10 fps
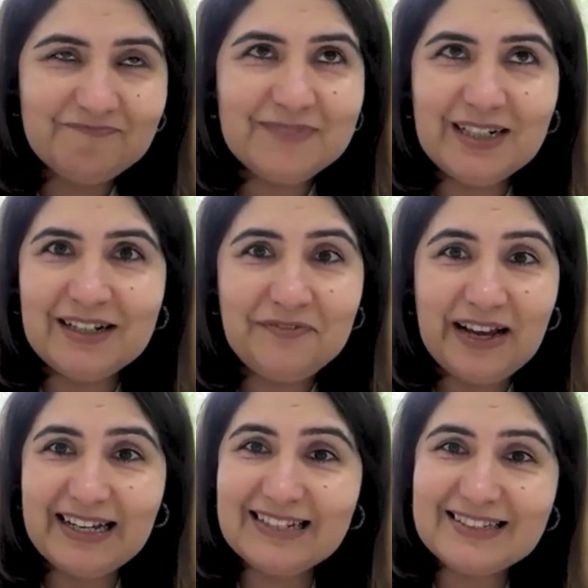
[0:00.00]
if
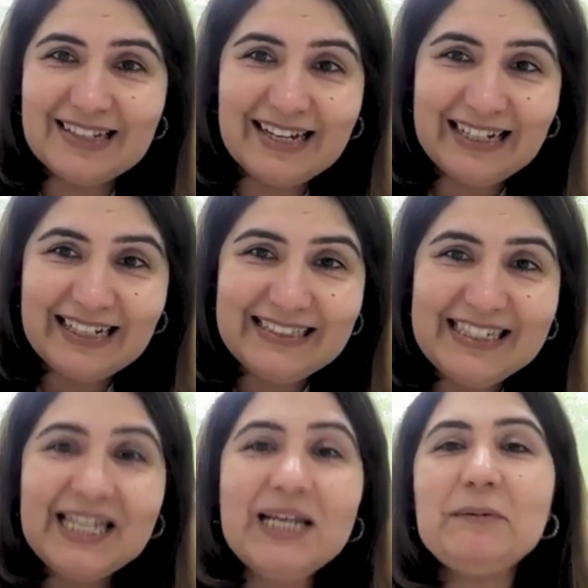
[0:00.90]
I can say, getting
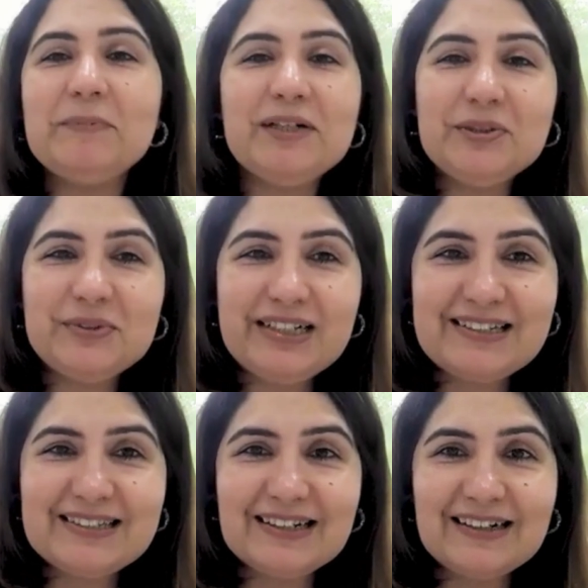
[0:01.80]
deep into
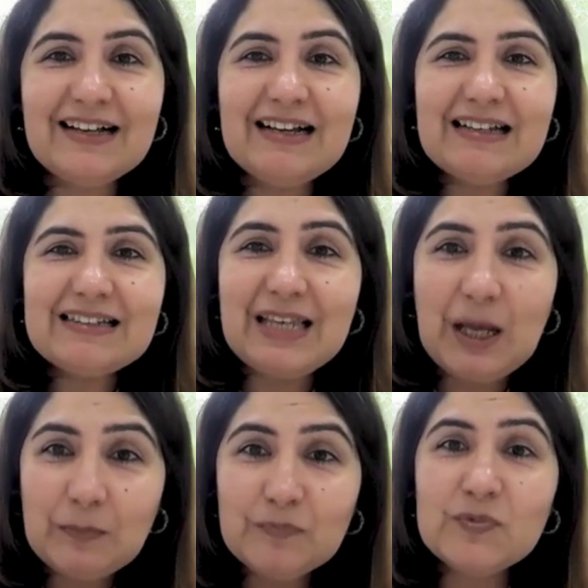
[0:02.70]
these
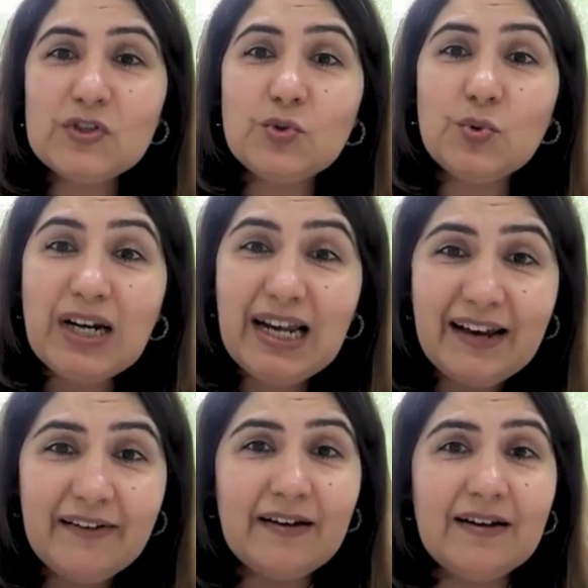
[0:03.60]
slums, rural
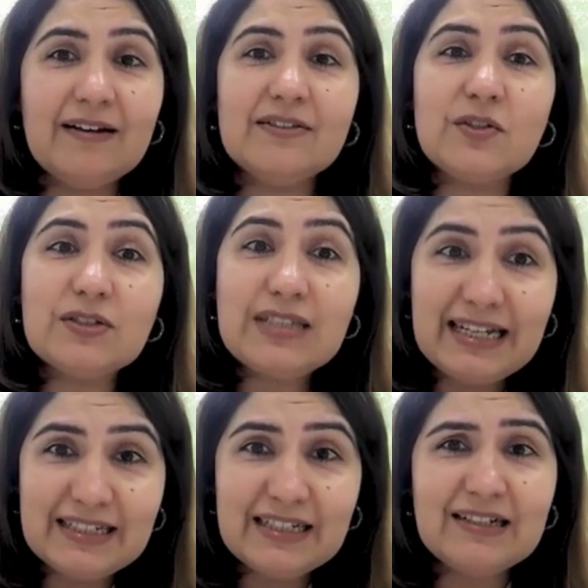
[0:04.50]
areas,
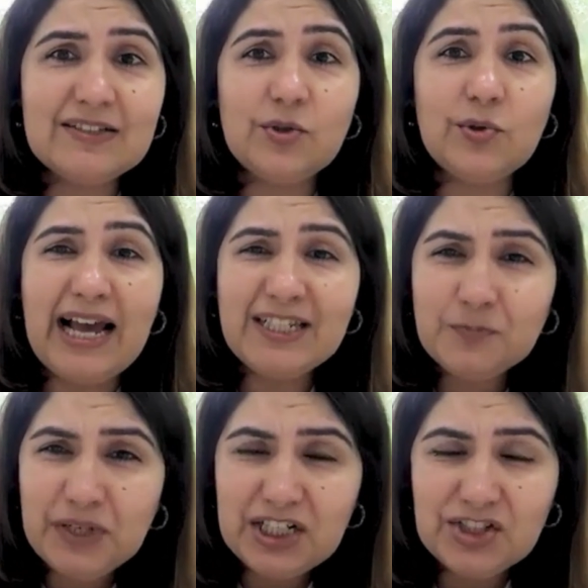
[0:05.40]
societies,
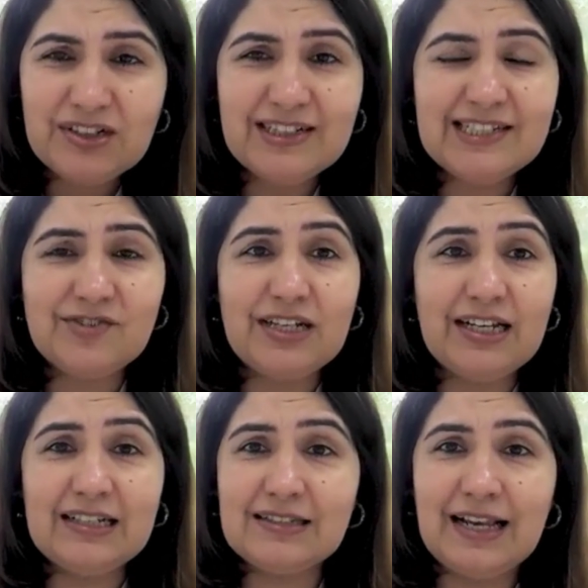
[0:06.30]
aspirational
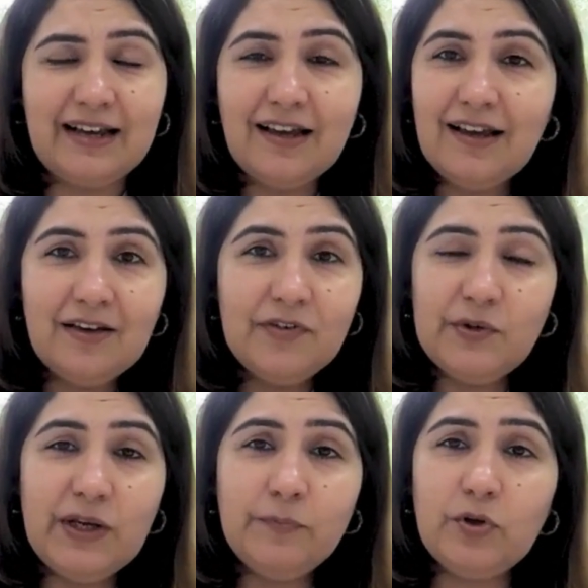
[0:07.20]
districts, like we're
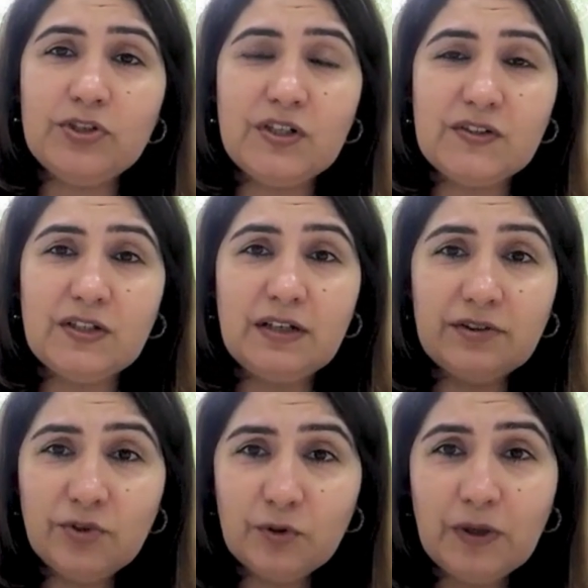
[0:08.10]
doing projects in
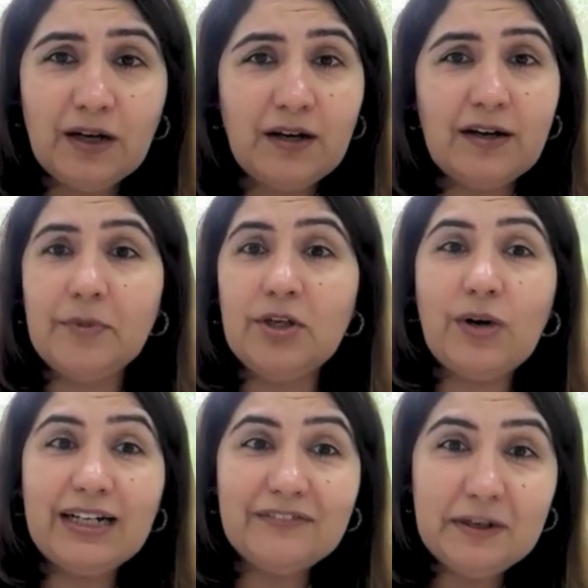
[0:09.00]
Nandurbar. I mean, you
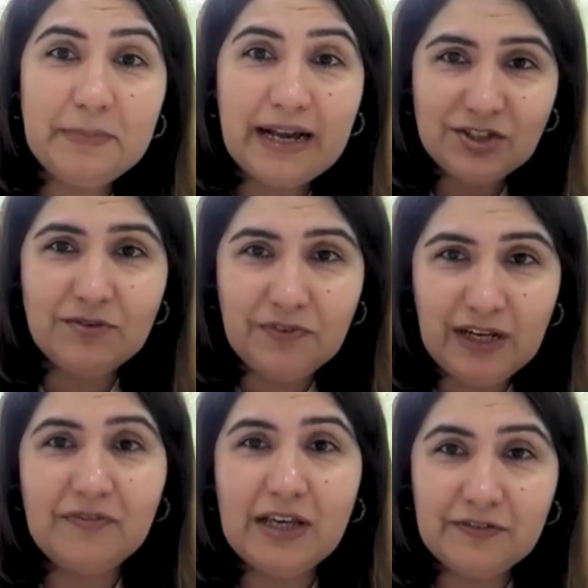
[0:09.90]
can't even imagine
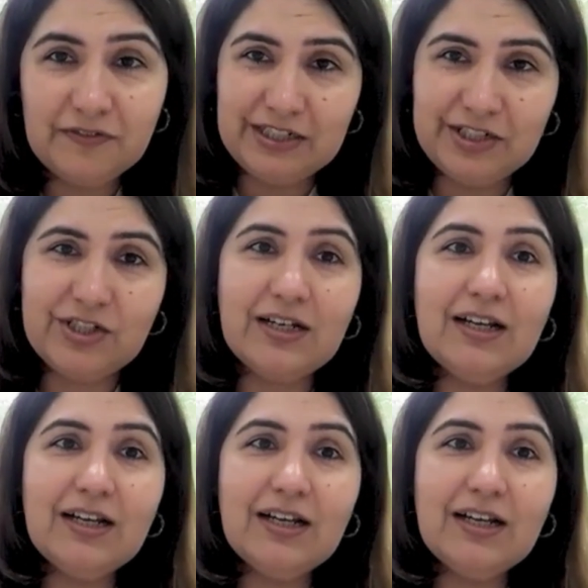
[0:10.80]
where we have reached.